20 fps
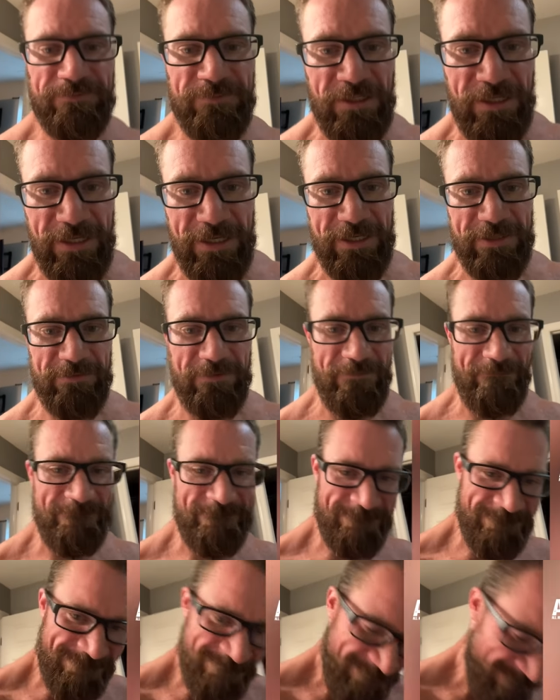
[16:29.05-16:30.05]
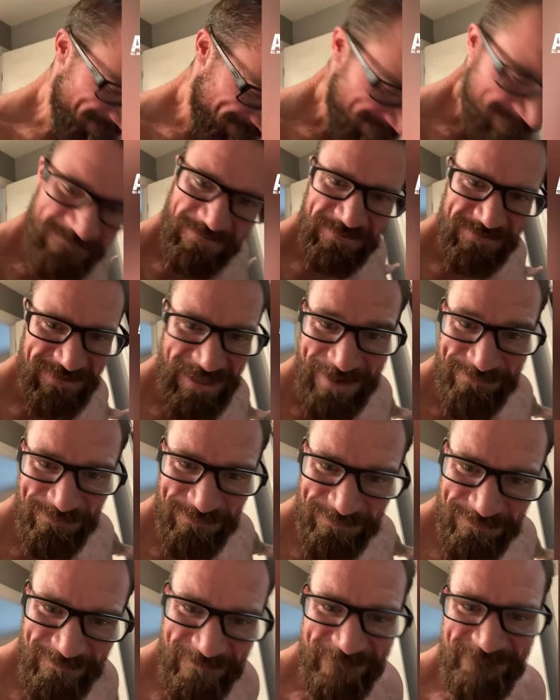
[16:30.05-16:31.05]
And slap
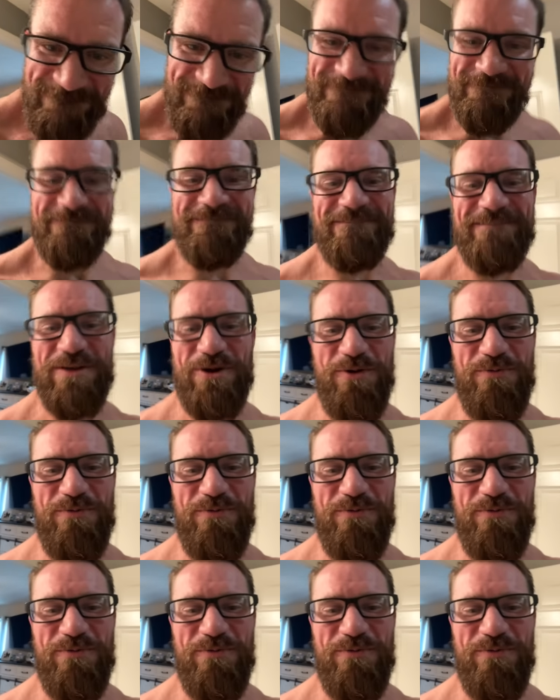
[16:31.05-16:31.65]
the